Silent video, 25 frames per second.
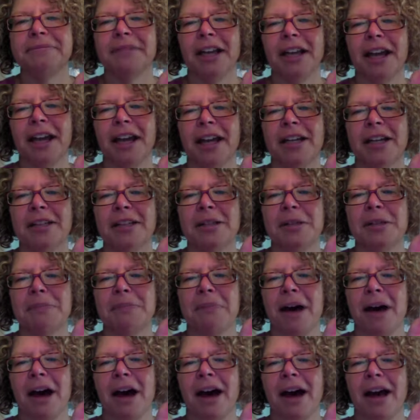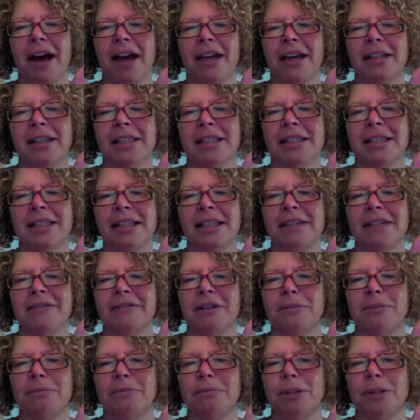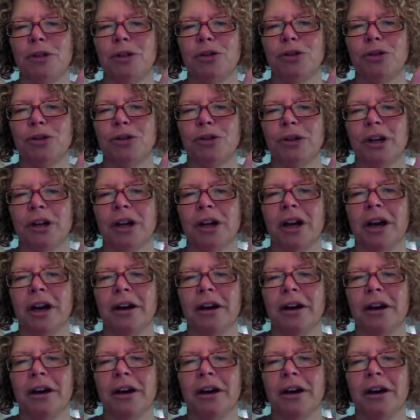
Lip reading: it's by Stephen Petruka.